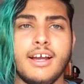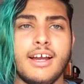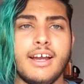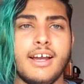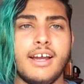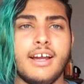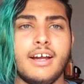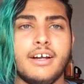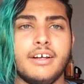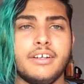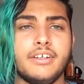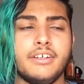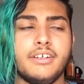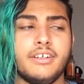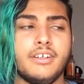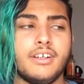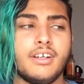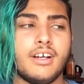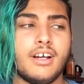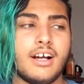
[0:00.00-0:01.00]

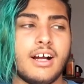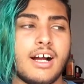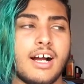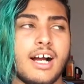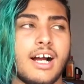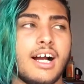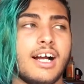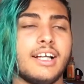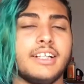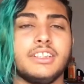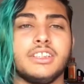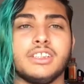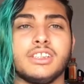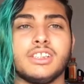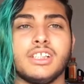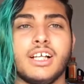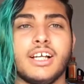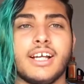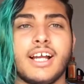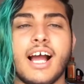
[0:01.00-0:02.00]
And I was
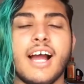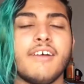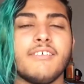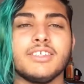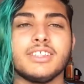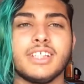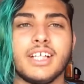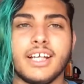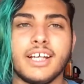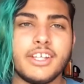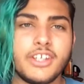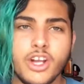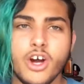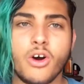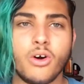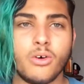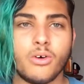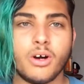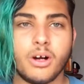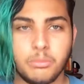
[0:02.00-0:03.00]
like,
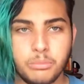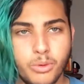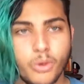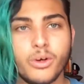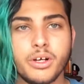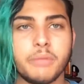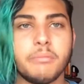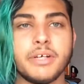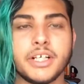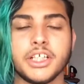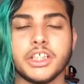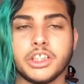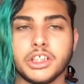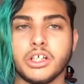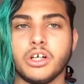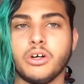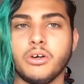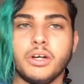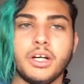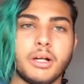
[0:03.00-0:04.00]
no, I'm going to make a
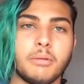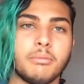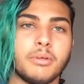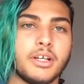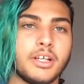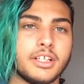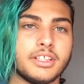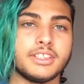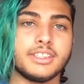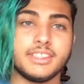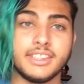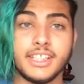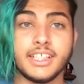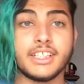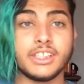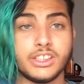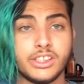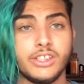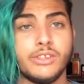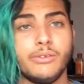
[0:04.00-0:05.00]
show and I'm going to
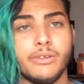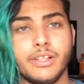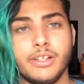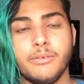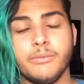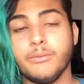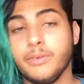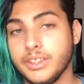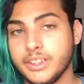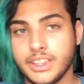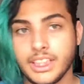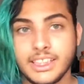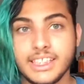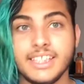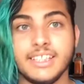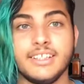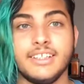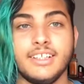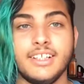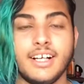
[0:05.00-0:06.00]
stick to it, which I
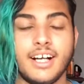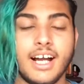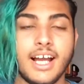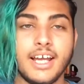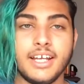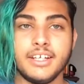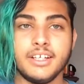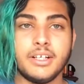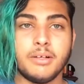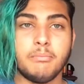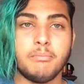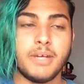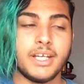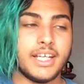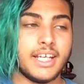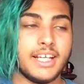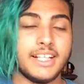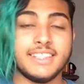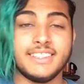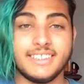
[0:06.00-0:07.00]
did. I ended up
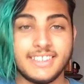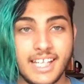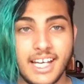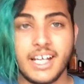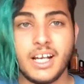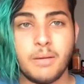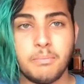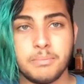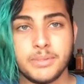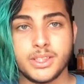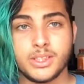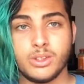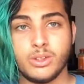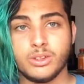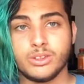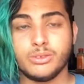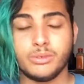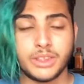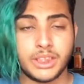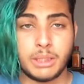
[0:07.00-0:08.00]
making 10
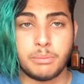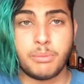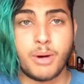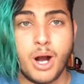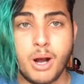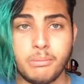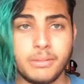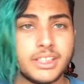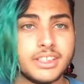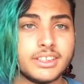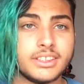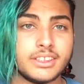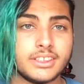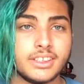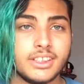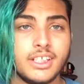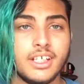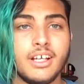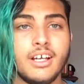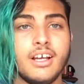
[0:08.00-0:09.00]
episodes, which I promised,
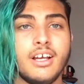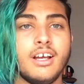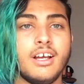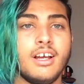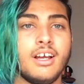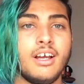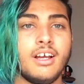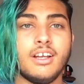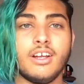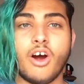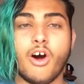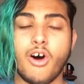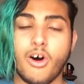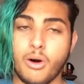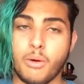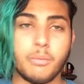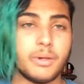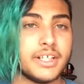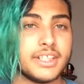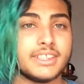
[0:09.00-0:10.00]

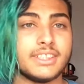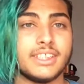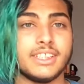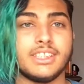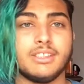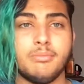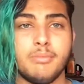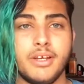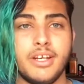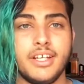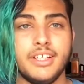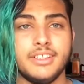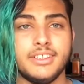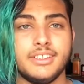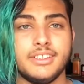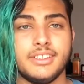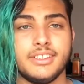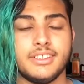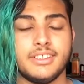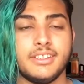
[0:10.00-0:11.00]
all being 6 minutes.
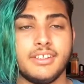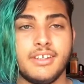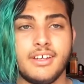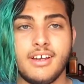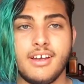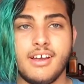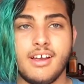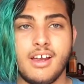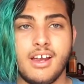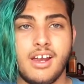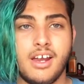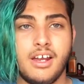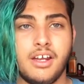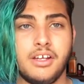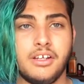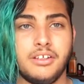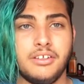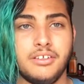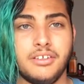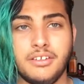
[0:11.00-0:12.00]

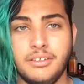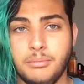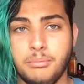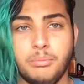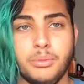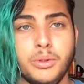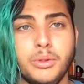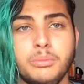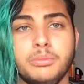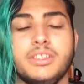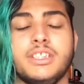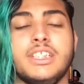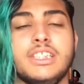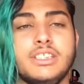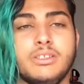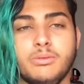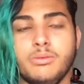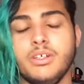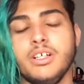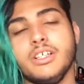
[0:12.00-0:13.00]
And boom,
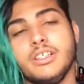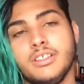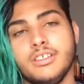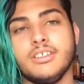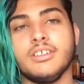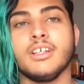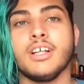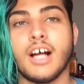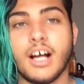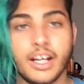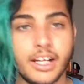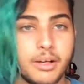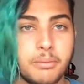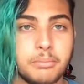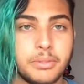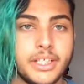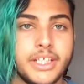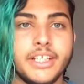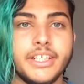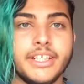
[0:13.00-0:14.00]
season one, I
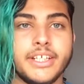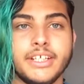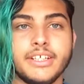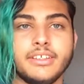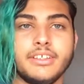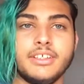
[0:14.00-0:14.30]
completed